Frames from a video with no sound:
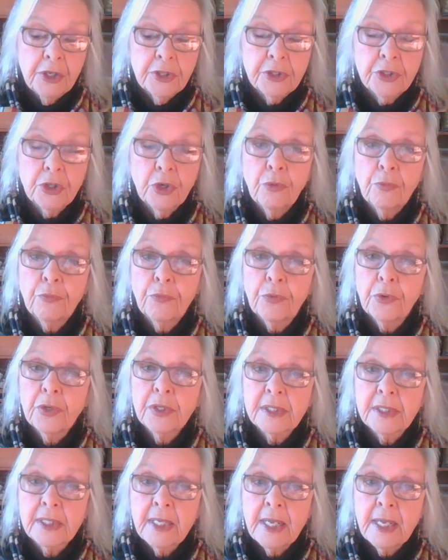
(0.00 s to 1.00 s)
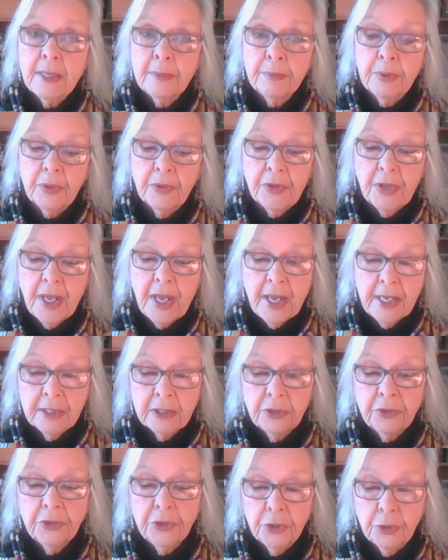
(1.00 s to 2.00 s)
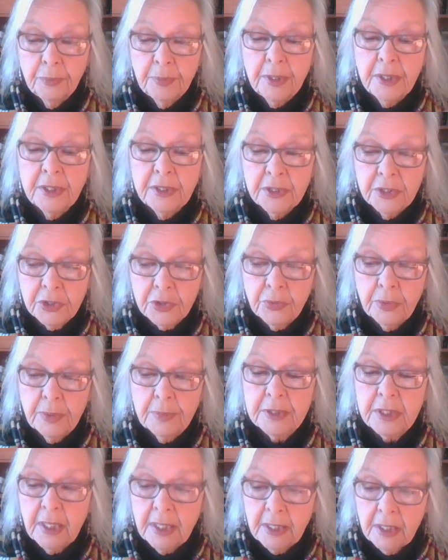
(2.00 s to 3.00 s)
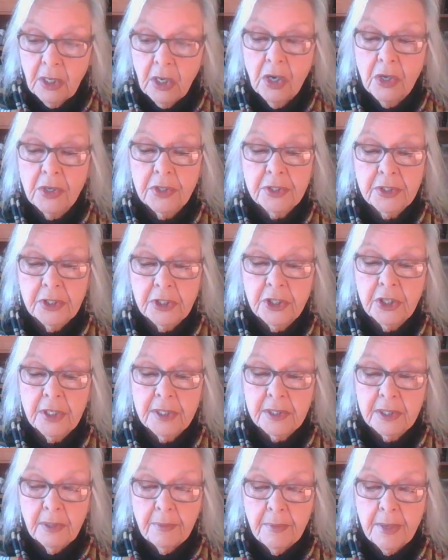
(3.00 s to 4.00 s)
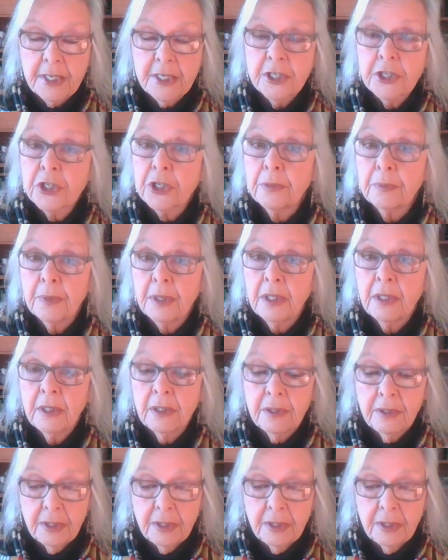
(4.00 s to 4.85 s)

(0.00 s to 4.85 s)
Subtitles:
So, for example, the Anglo-European scripts like ours suggest that men should be